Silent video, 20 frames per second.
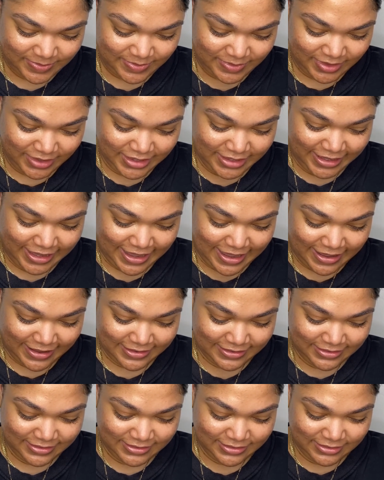Yeah,
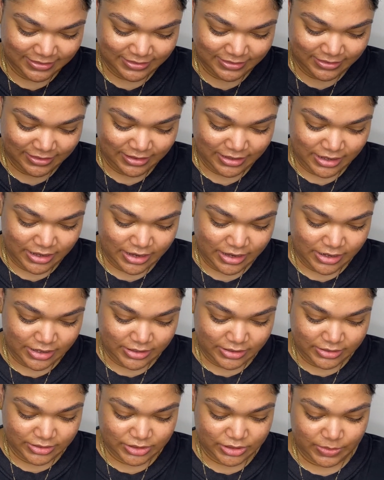
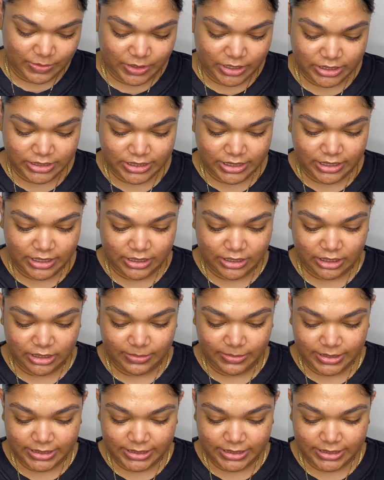so I'm gonna take a little bit